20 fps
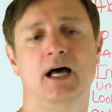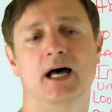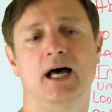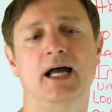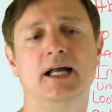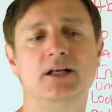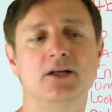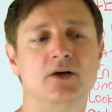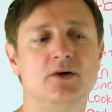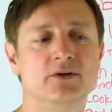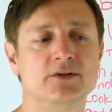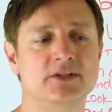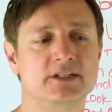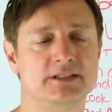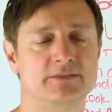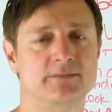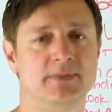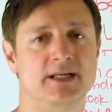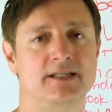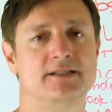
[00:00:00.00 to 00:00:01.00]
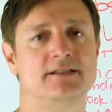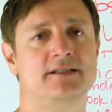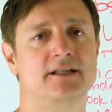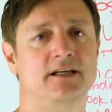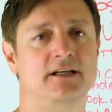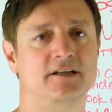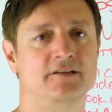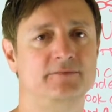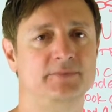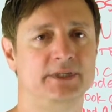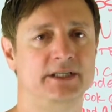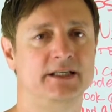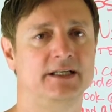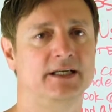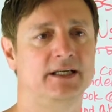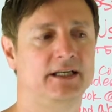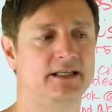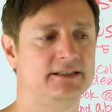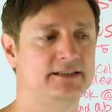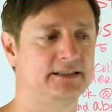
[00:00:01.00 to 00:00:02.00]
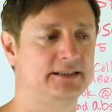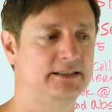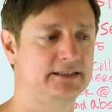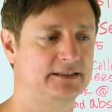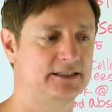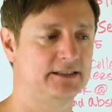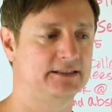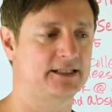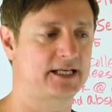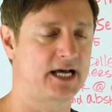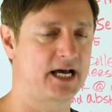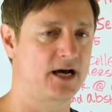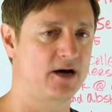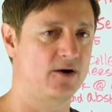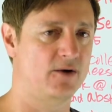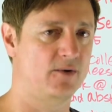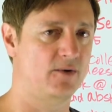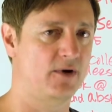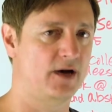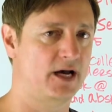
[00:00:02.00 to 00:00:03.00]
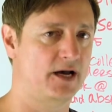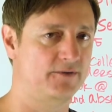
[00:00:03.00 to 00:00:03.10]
I know this myself because this is how